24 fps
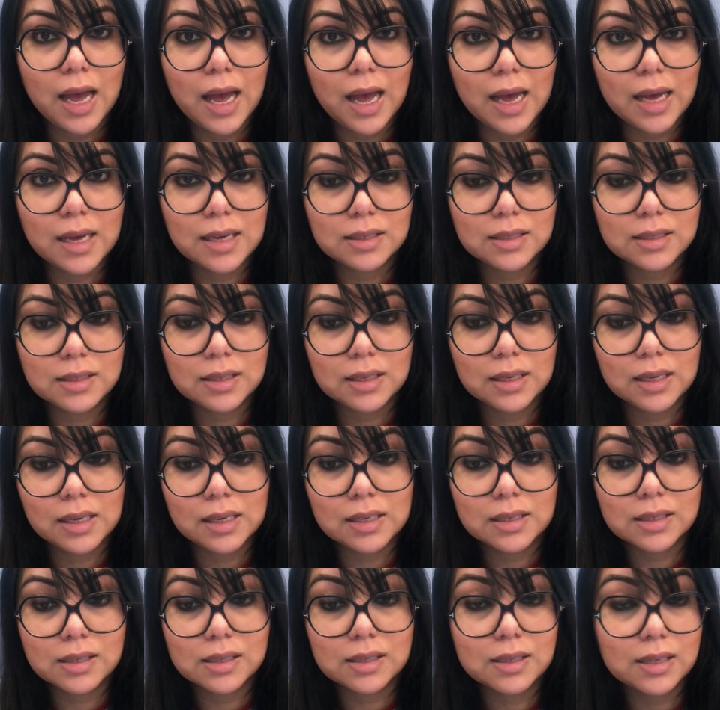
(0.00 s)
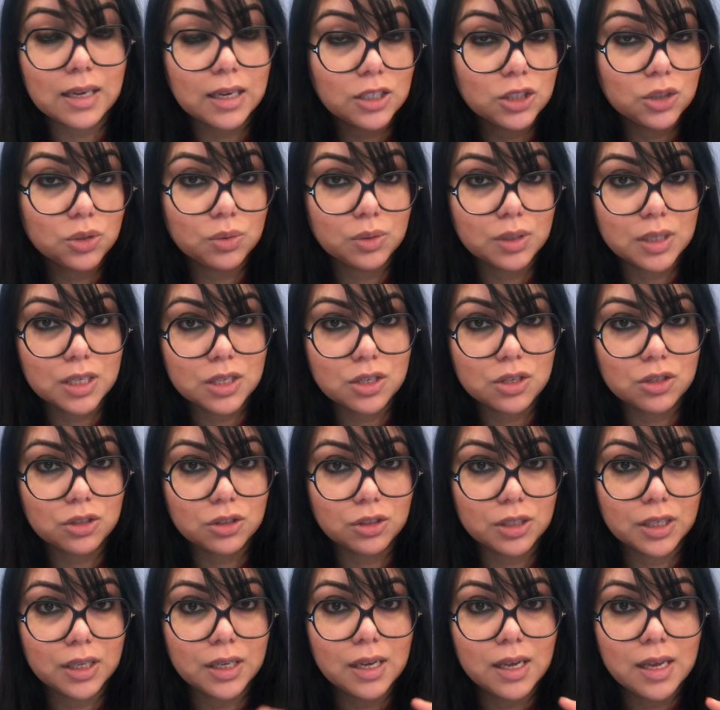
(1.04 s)
S is the sexual
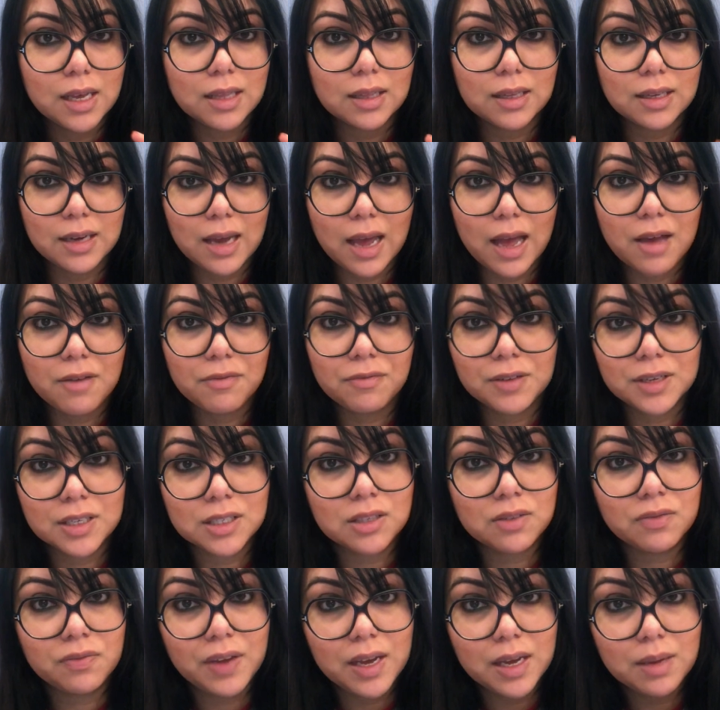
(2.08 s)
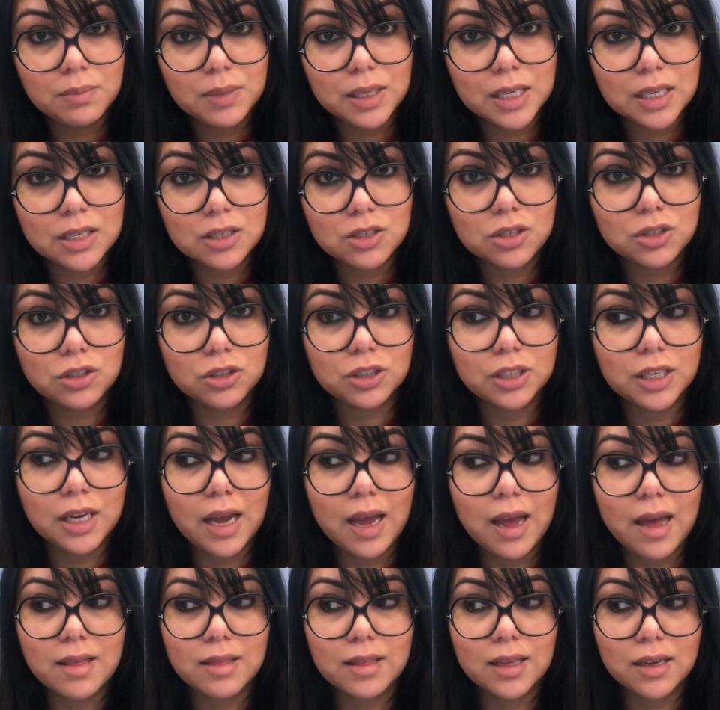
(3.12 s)
history. Then F is family history.
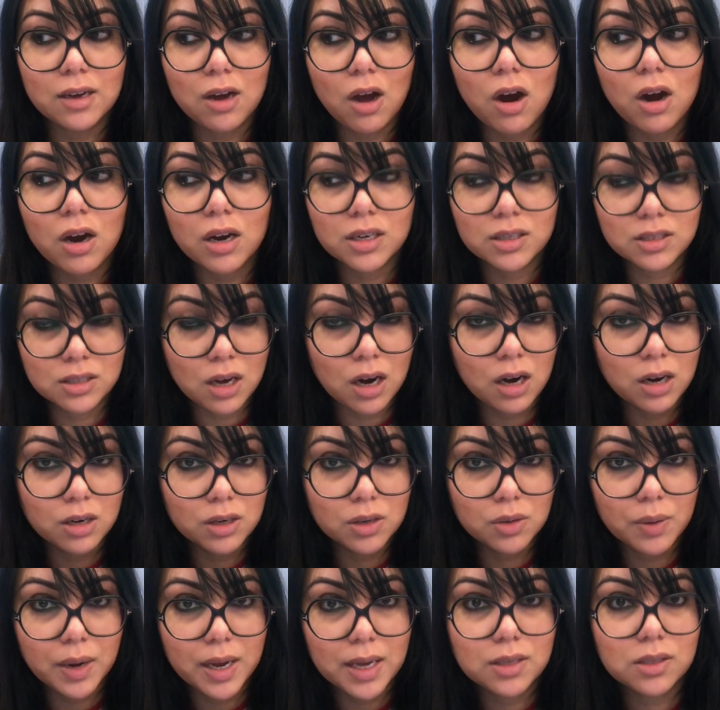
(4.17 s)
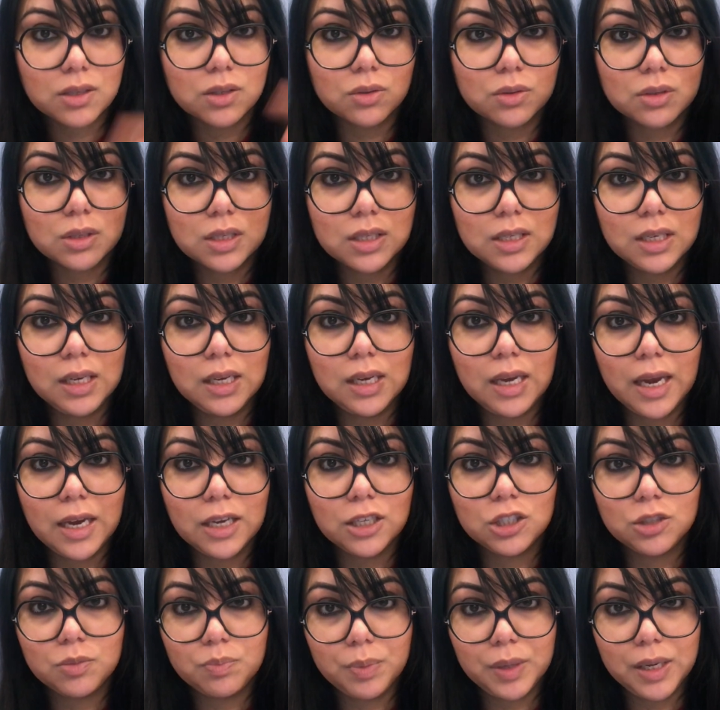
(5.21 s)
And then R is the ROS. So
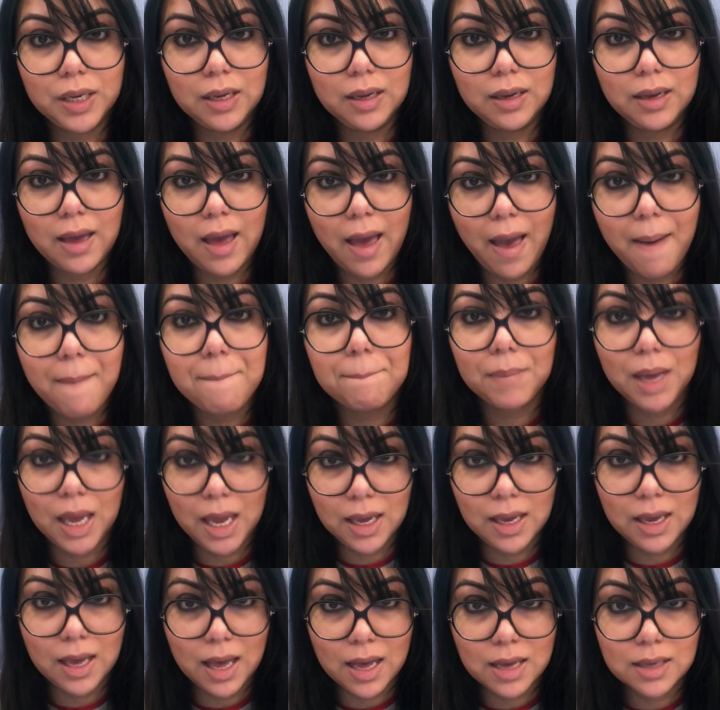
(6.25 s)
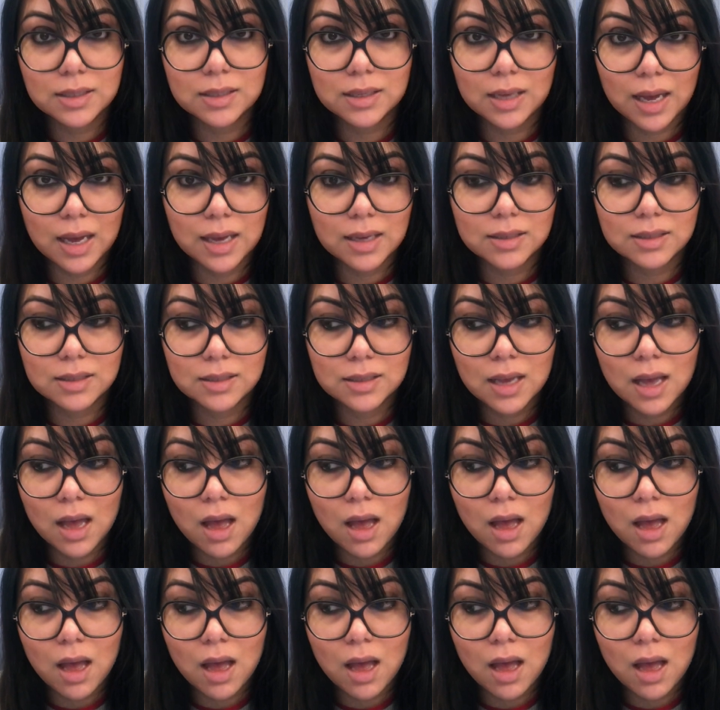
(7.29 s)
CHP MASSFR.